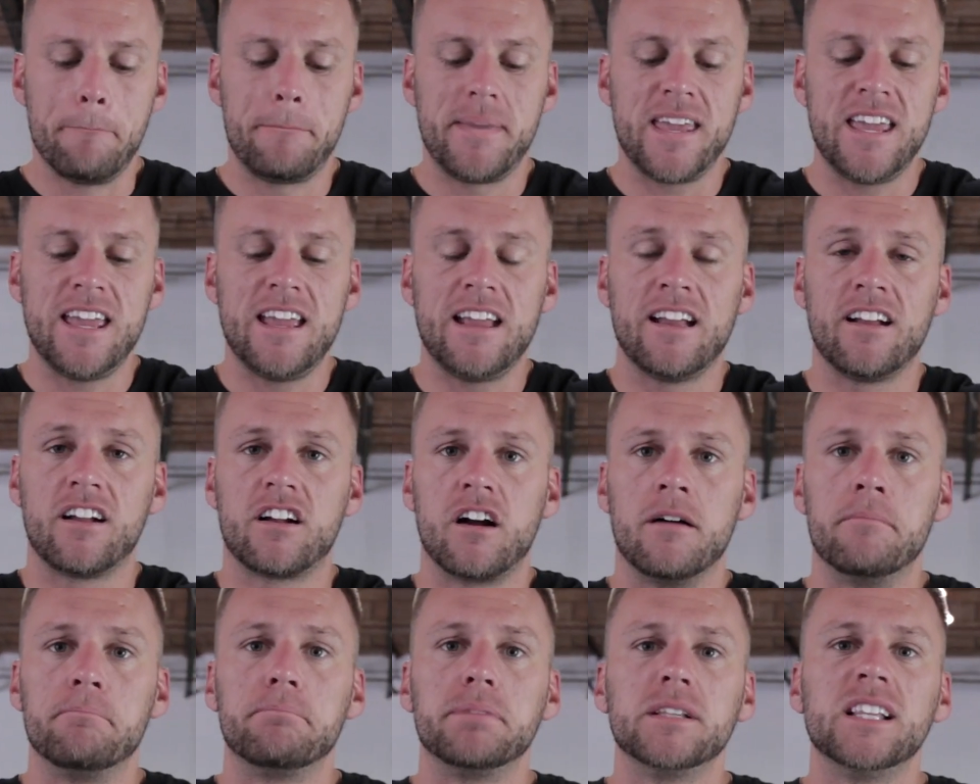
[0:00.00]
being
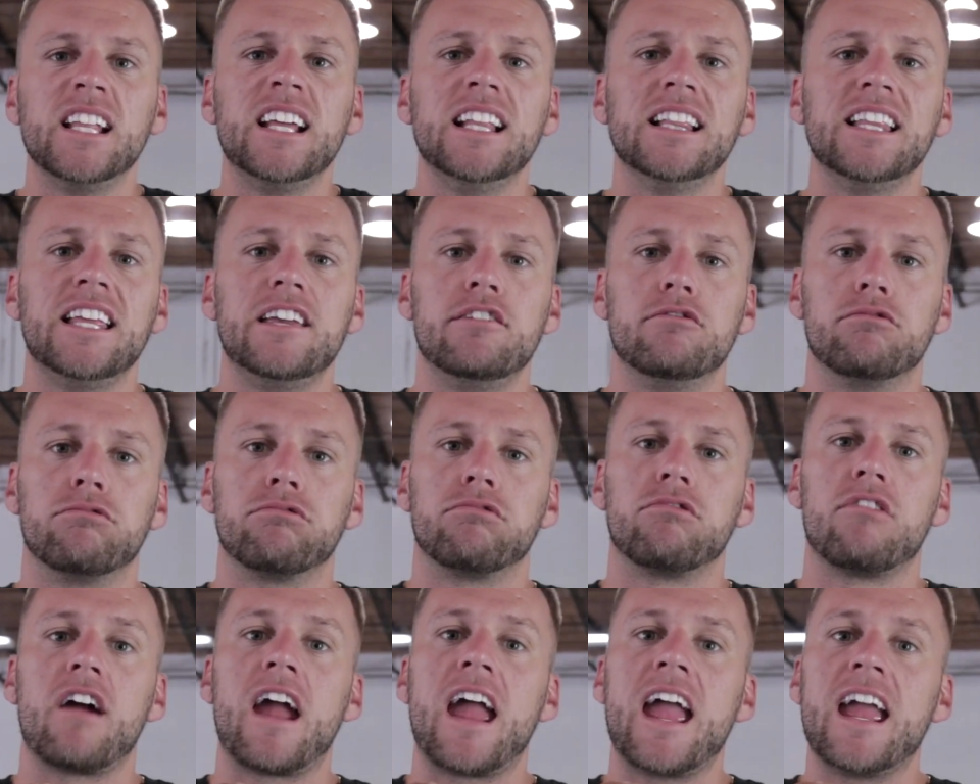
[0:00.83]
completely
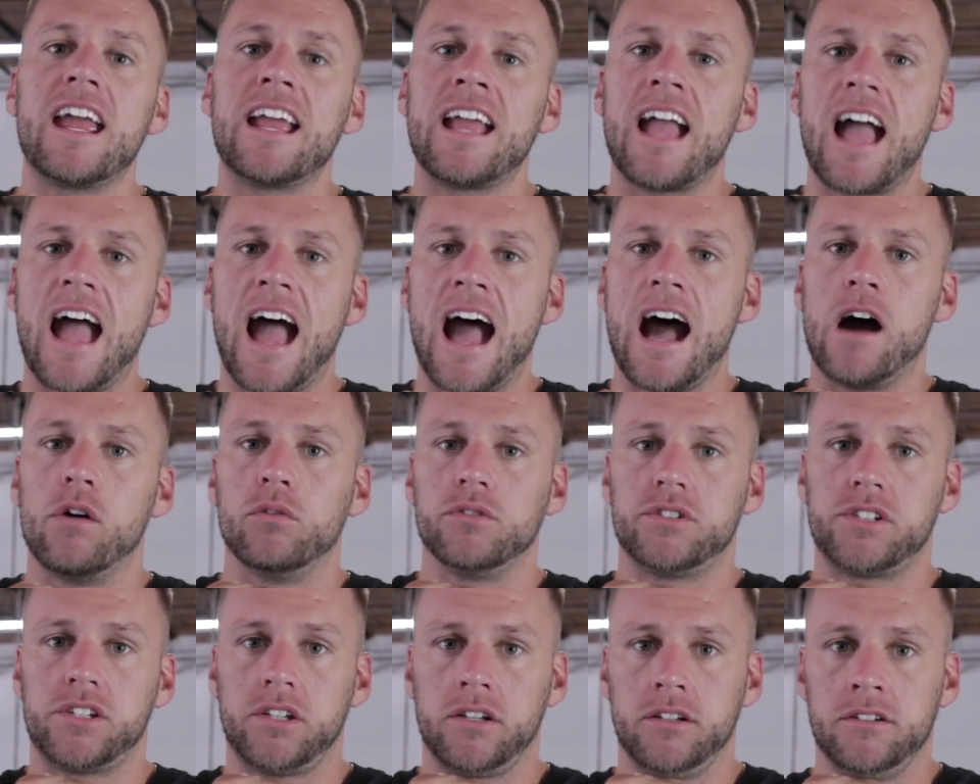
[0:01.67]
wrung
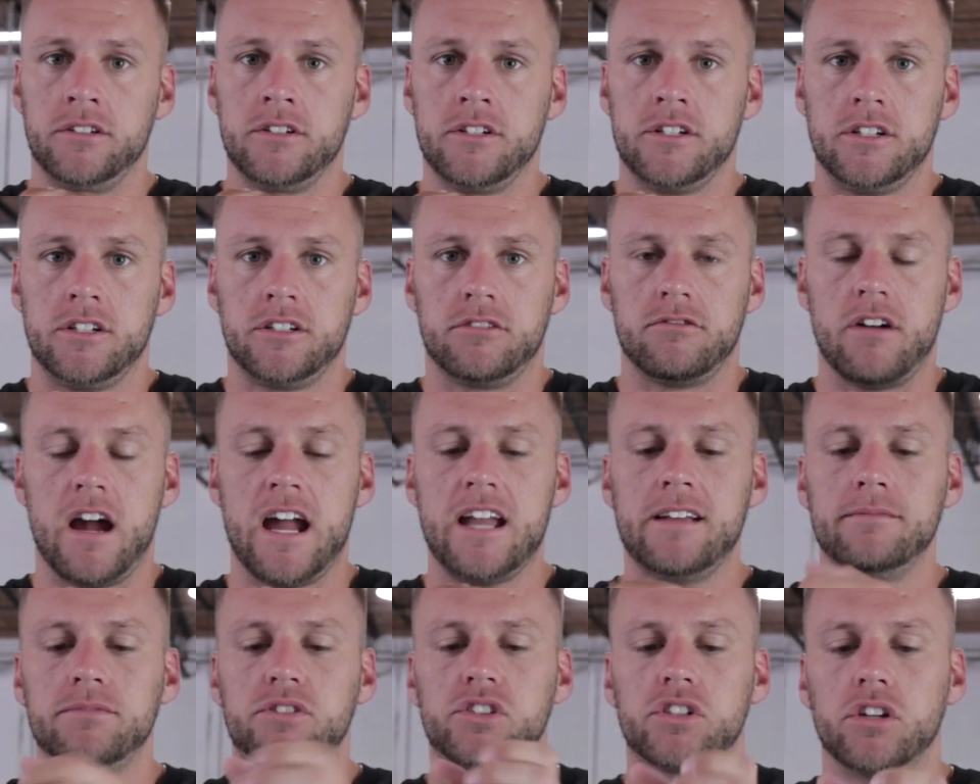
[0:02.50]
out, right?